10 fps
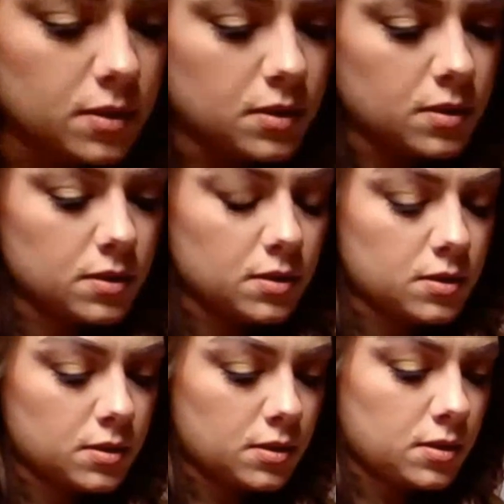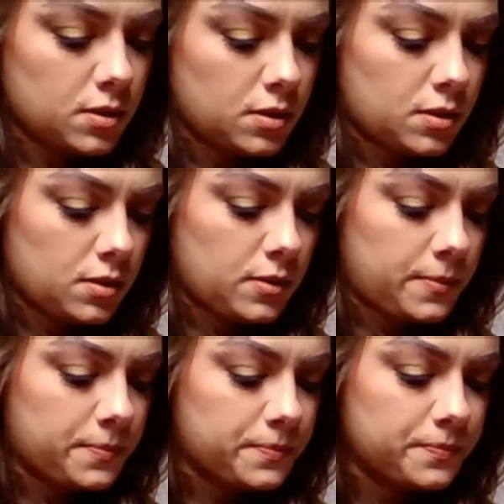
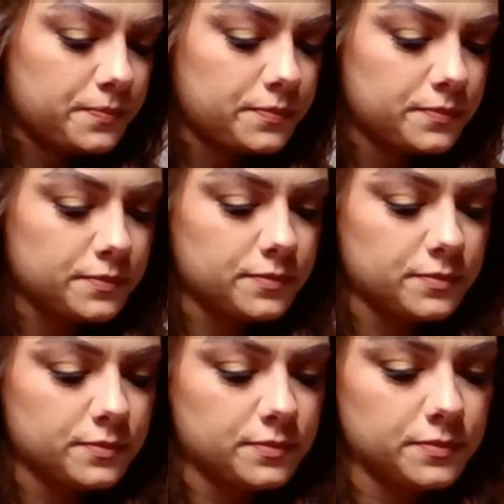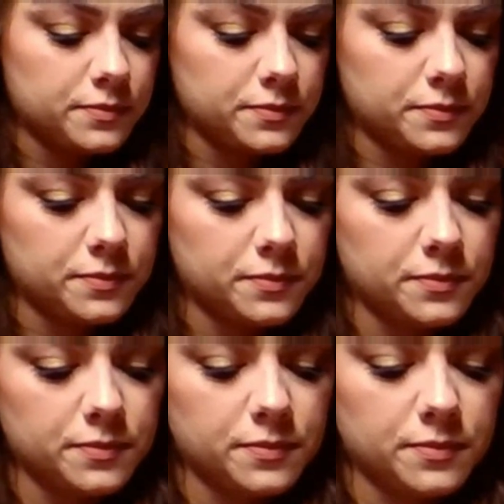
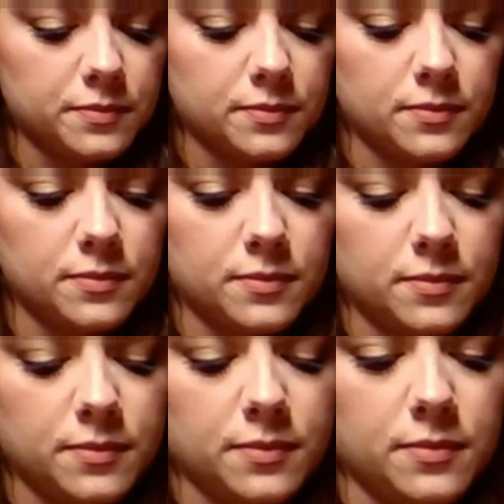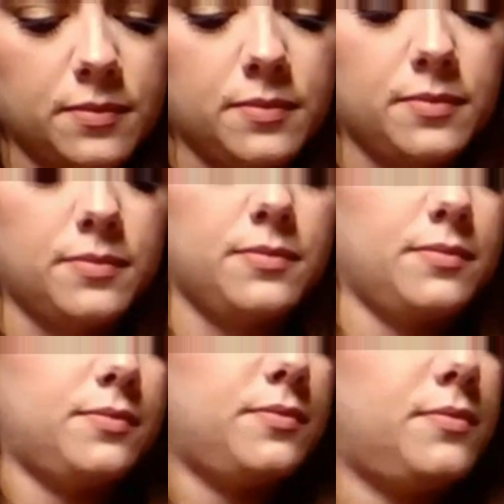
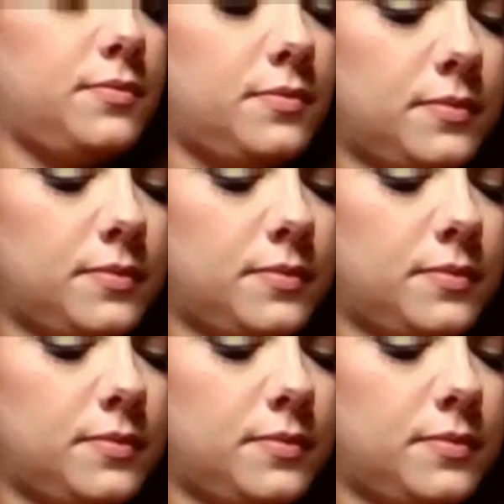Nothing is said.